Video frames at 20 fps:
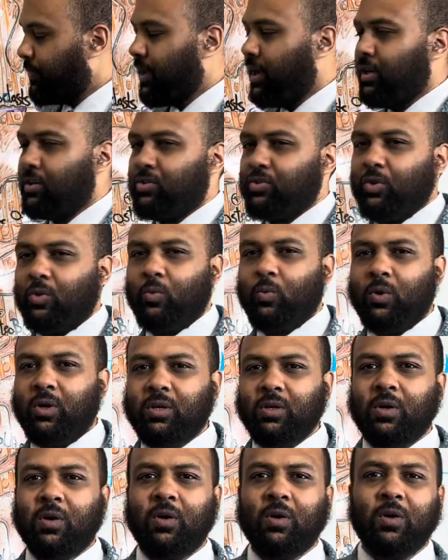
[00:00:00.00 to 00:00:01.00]
So, what
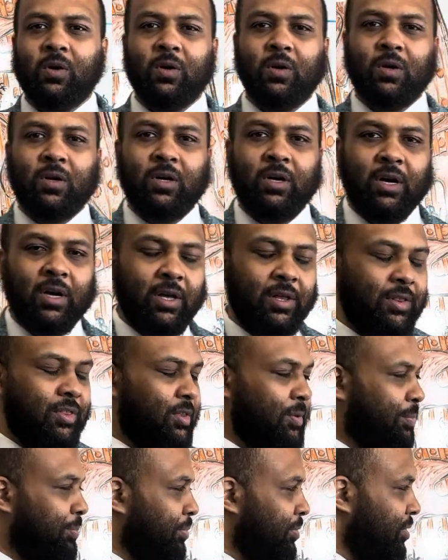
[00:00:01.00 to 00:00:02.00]
are the
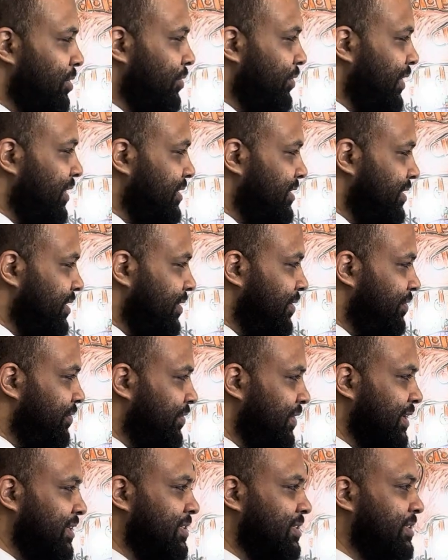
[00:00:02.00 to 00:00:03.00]
progressive
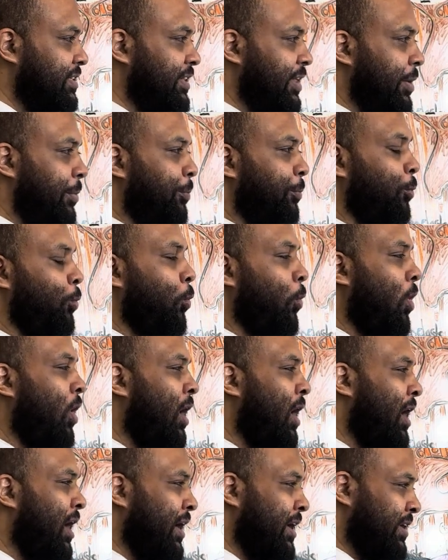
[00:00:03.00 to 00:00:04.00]

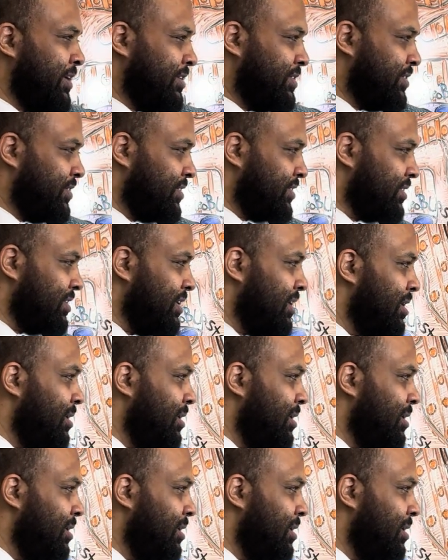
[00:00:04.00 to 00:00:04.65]
stepwise